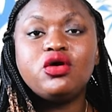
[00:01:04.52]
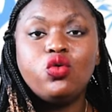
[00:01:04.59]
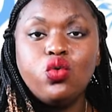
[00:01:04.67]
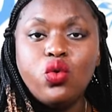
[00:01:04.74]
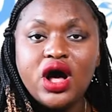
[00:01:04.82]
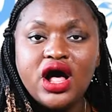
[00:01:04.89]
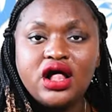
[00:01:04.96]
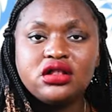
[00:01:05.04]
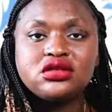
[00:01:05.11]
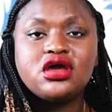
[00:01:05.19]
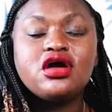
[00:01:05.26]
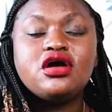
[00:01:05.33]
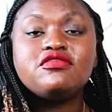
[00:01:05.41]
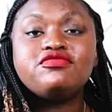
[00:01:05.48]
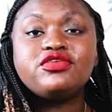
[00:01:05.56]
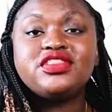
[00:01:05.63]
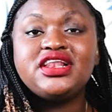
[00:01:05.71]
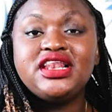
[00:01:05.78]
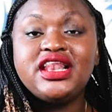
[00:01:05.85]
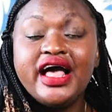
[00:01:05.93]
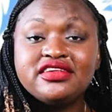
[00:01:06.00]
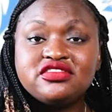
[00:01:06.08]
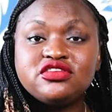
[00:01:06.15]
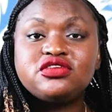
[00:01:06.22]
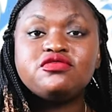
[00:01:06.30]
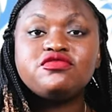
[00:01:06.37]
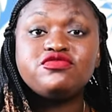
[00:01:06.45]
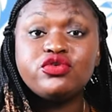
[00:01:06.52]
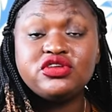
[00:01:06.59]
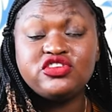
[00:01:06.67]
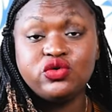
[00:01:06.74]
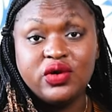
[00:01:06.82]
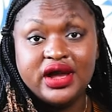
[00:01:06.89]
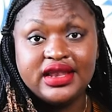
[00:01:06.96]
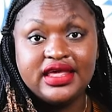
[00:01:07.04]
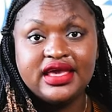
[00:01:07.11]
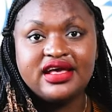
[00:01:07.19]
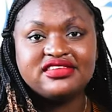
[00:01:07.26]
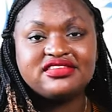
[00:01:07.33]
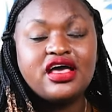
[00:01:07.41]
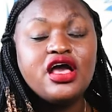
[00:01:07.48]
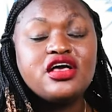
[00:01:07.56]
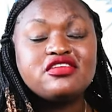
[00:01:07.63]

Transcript: the world for the last 41 years.